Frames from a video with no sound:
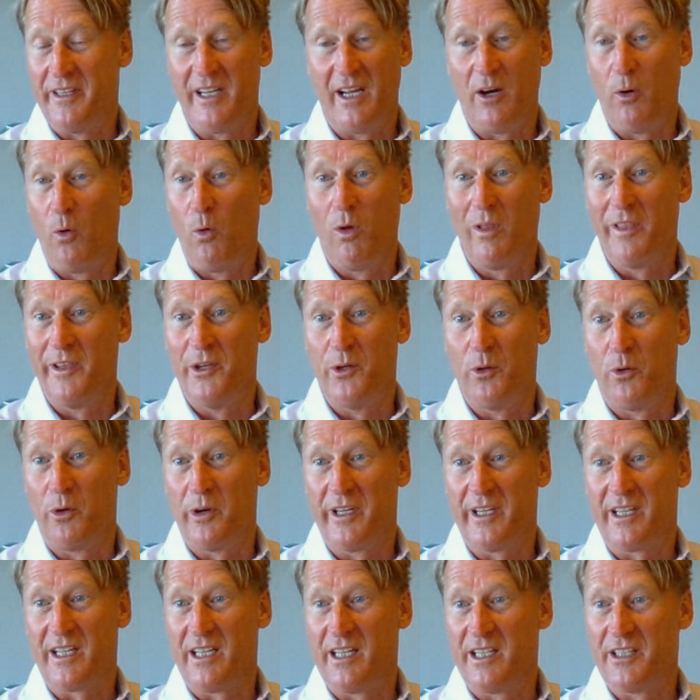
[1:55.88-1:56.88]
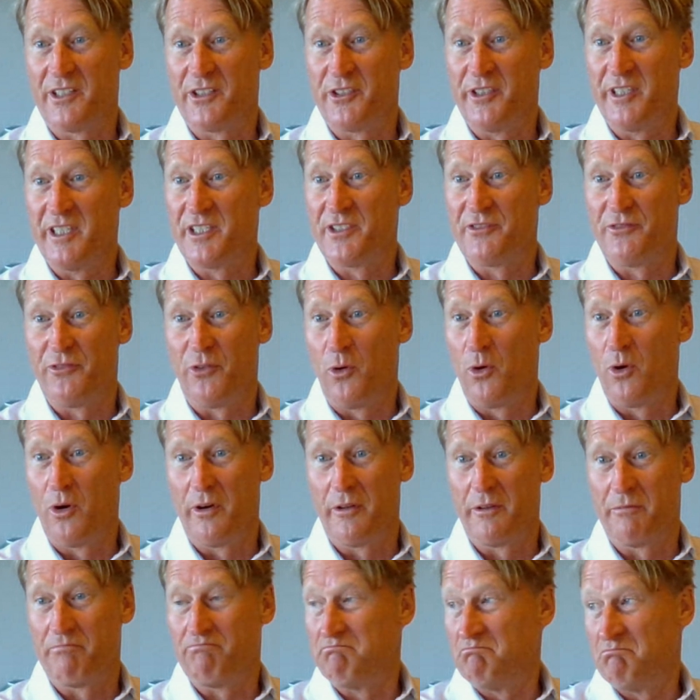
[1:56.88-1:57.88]
all the Nordic countries
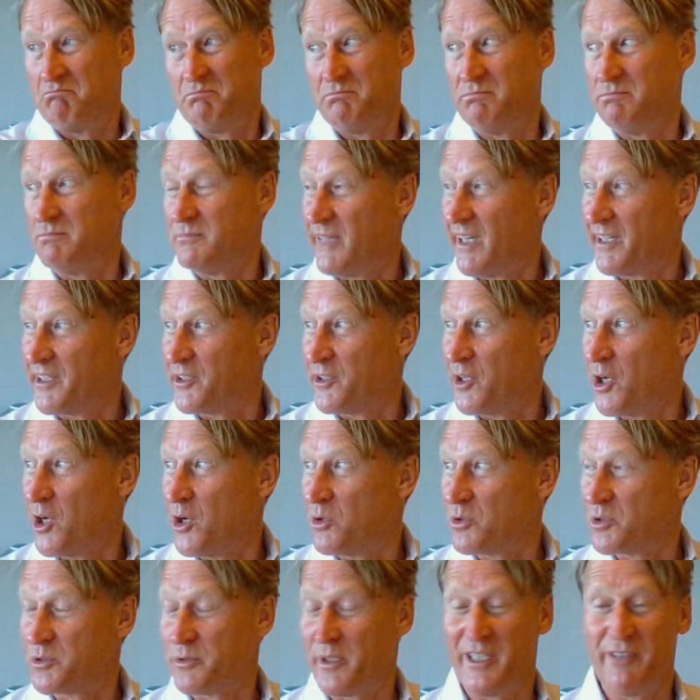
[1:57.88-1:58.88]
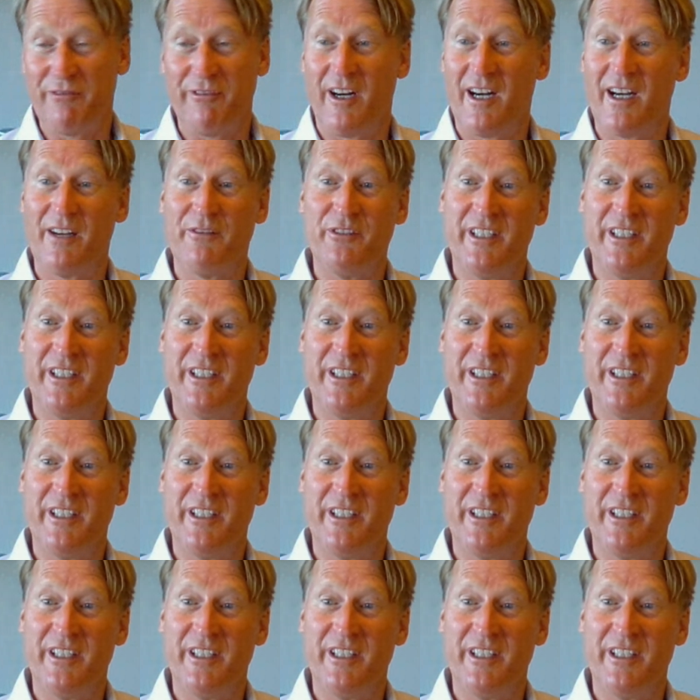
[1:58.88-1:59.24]
for, 25